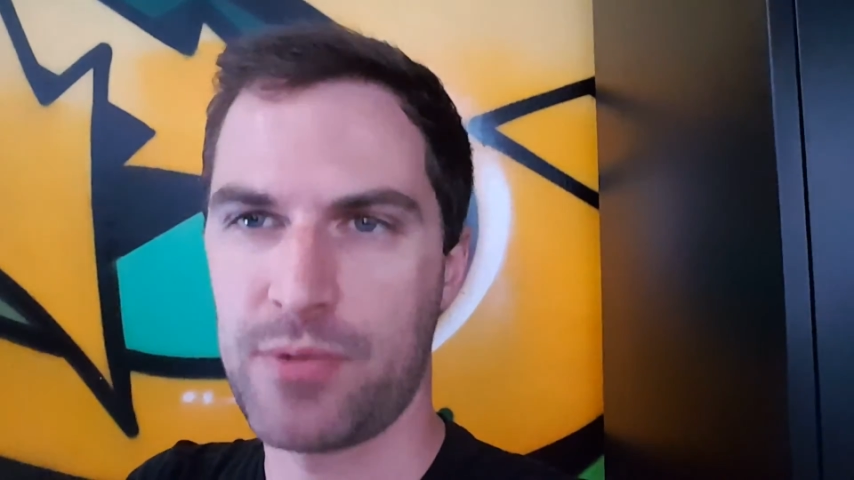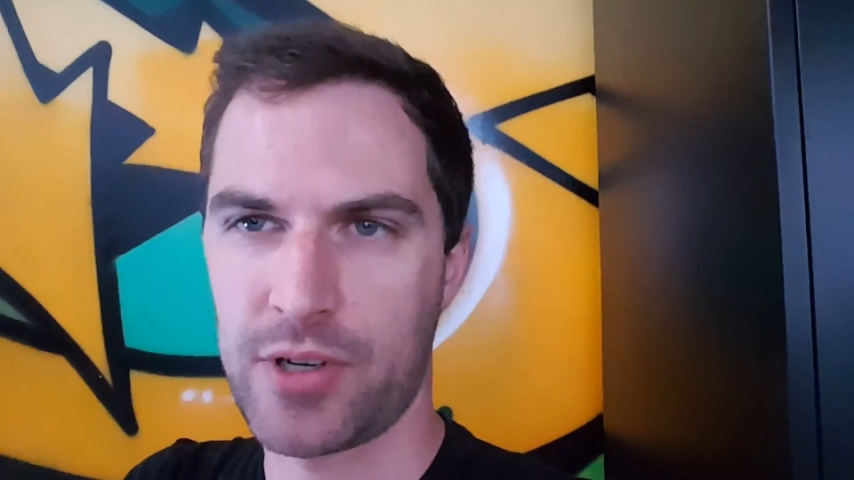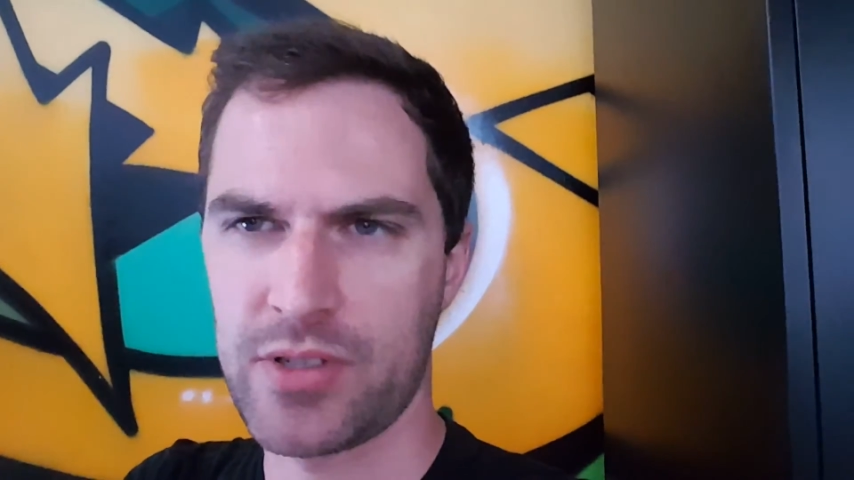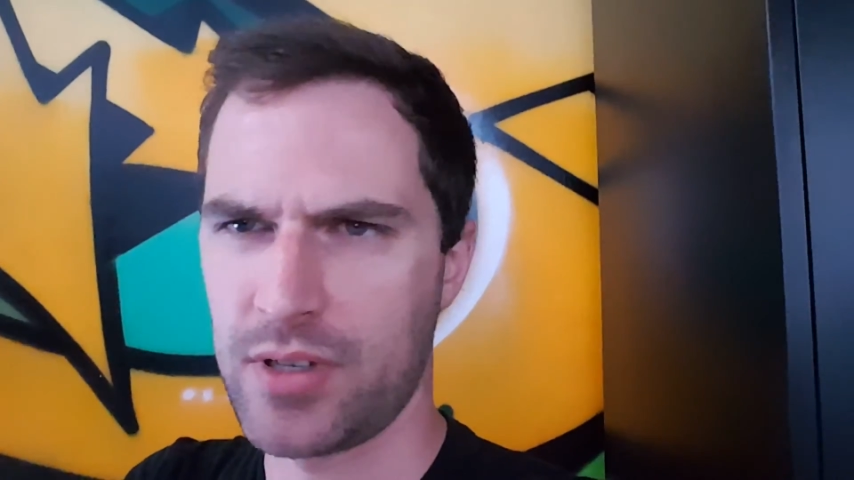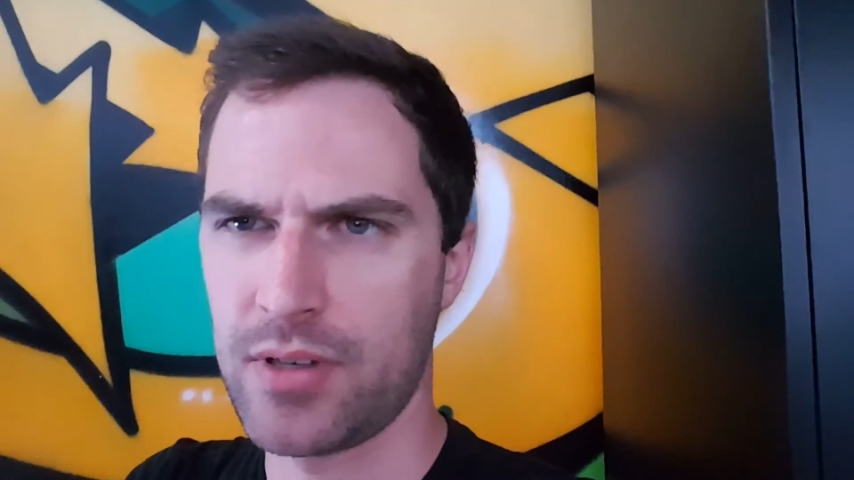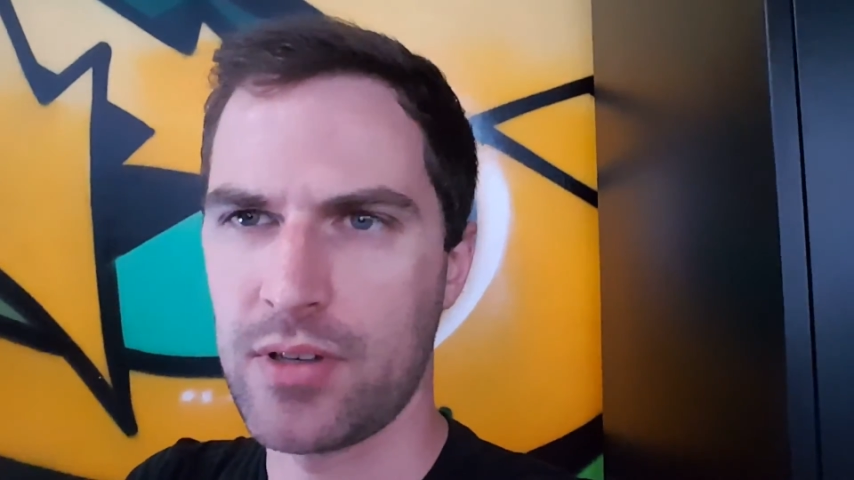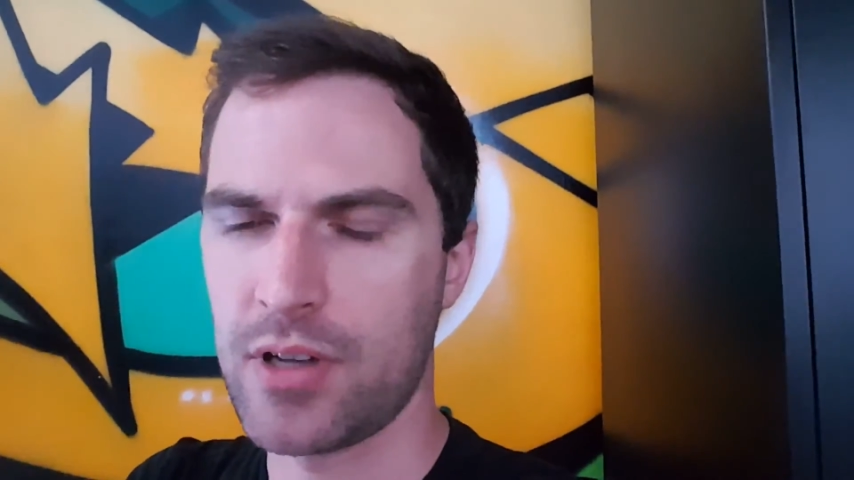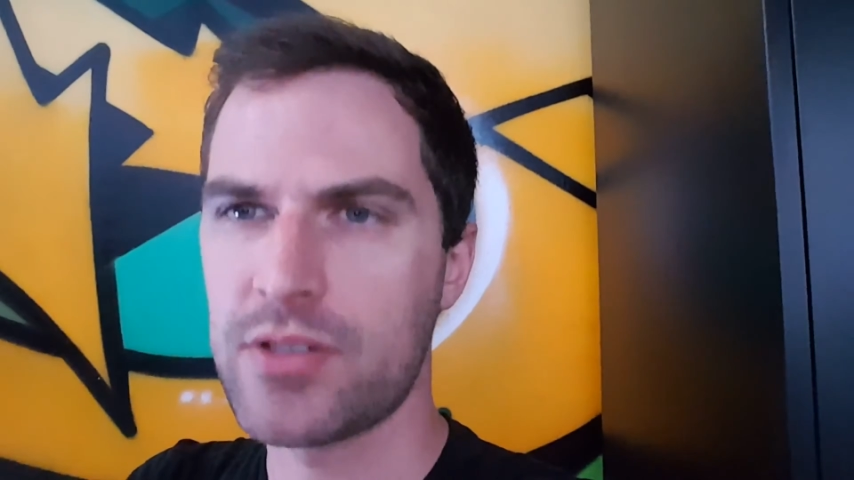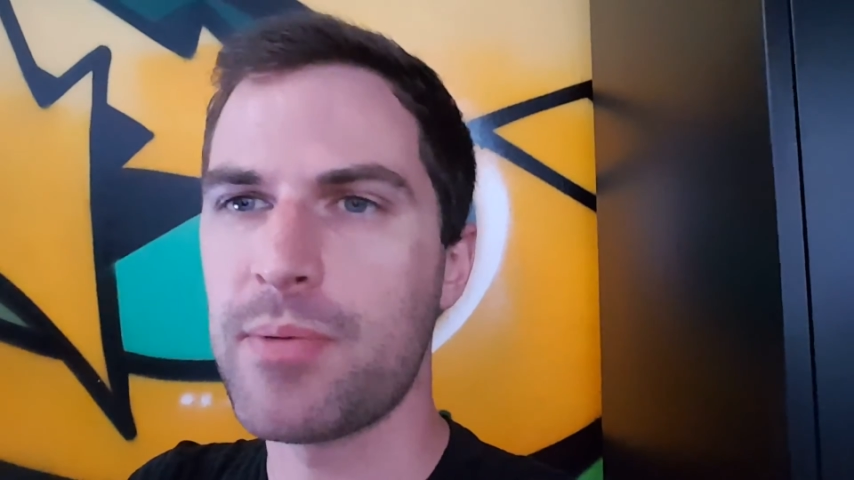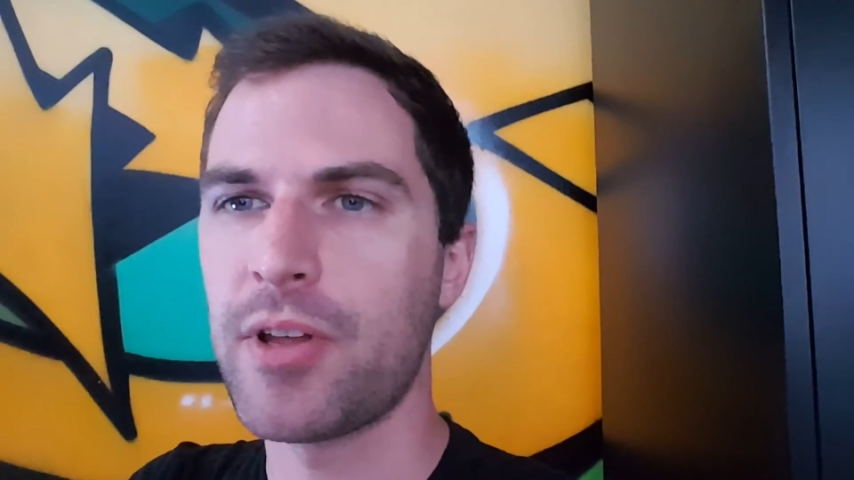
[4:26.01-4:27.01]
works
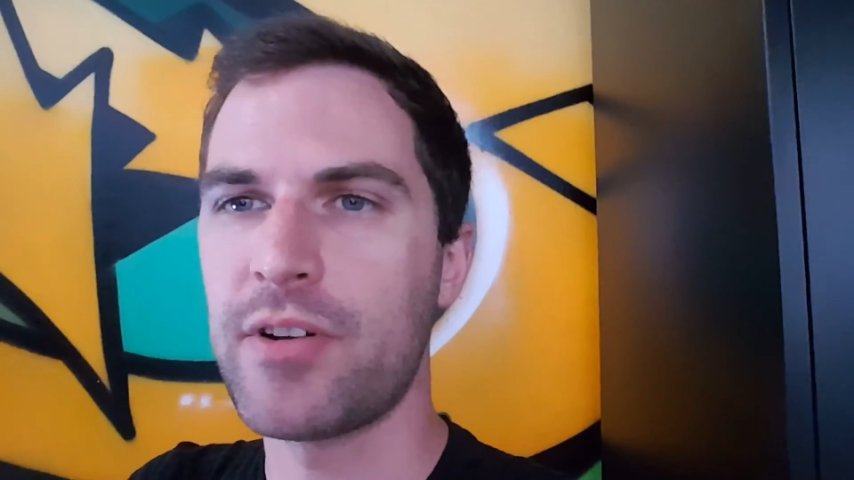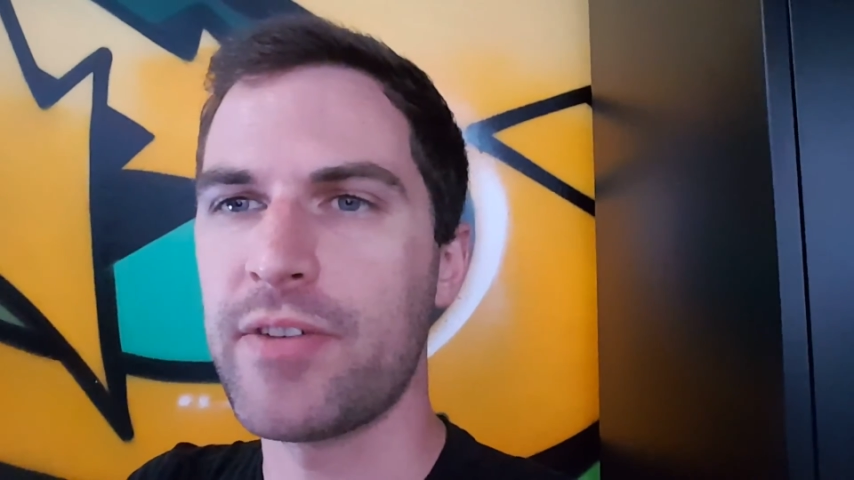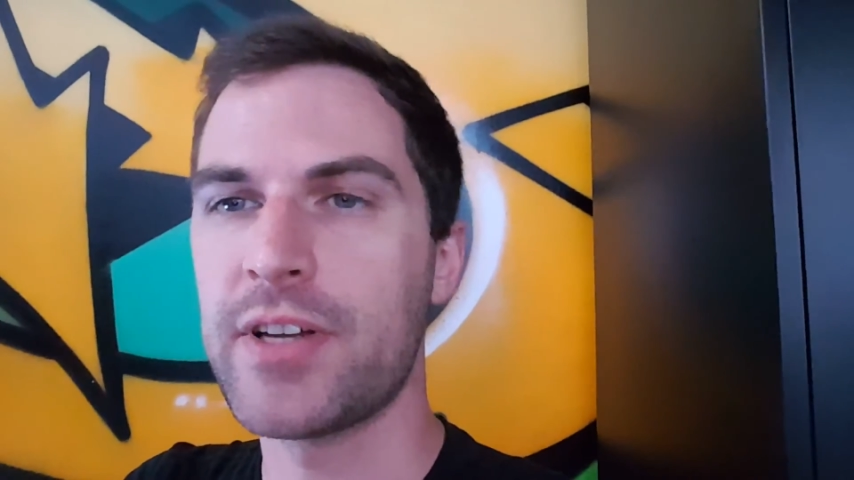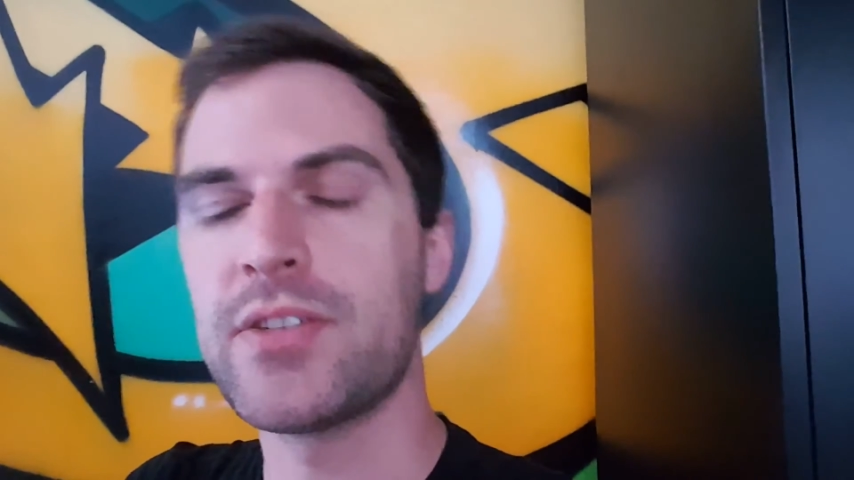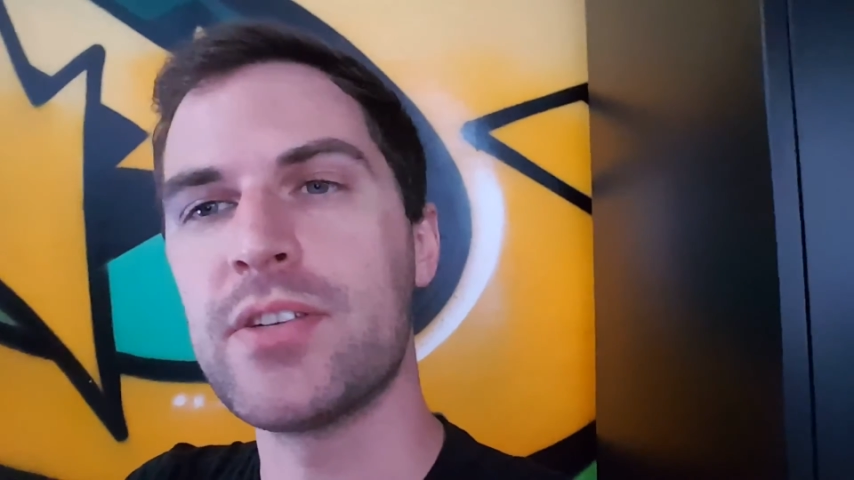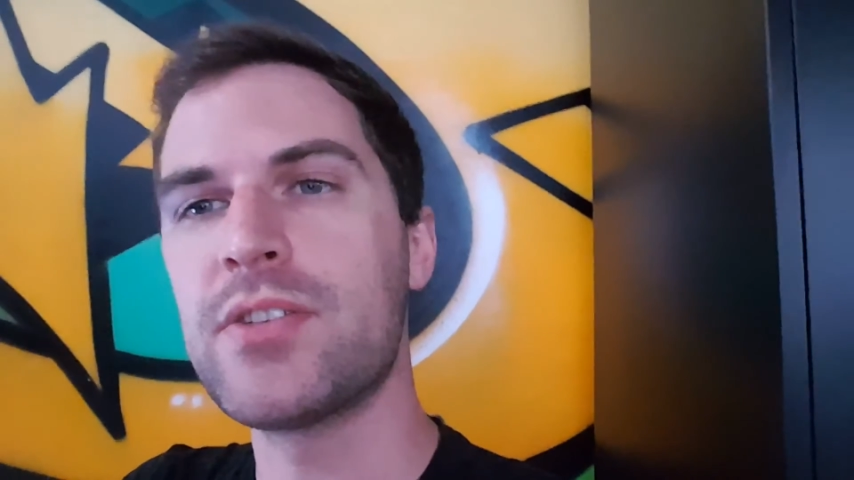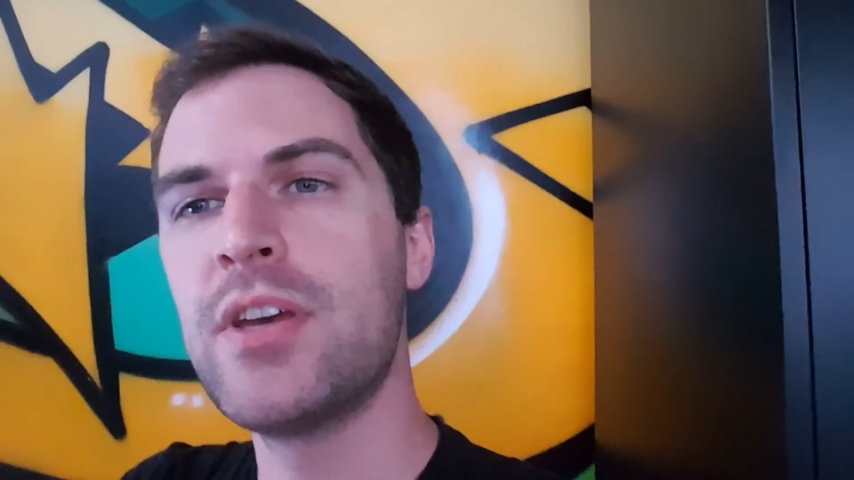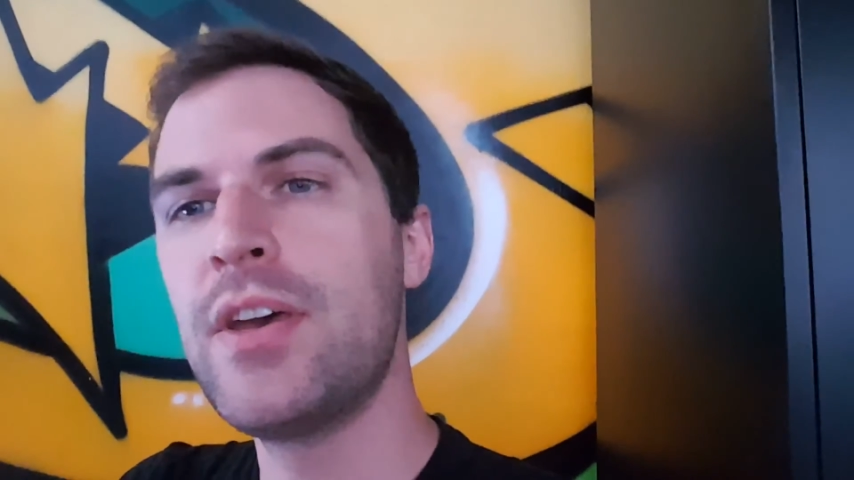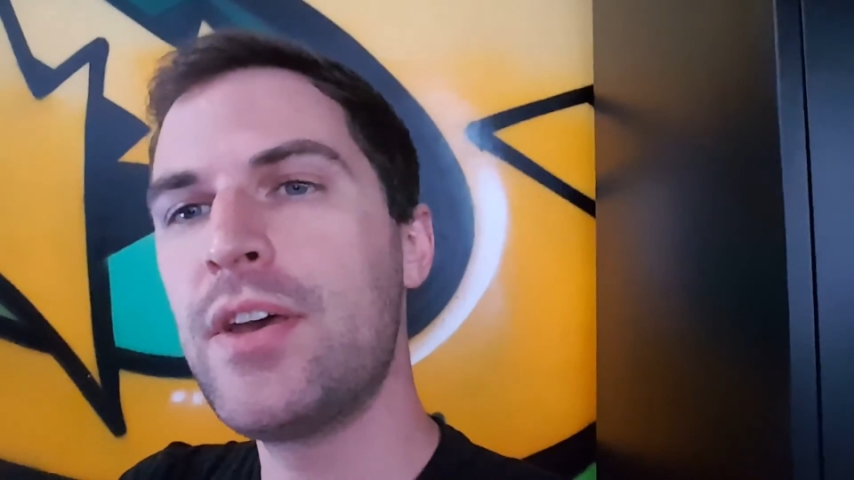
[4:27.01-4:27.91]
on smaller devices.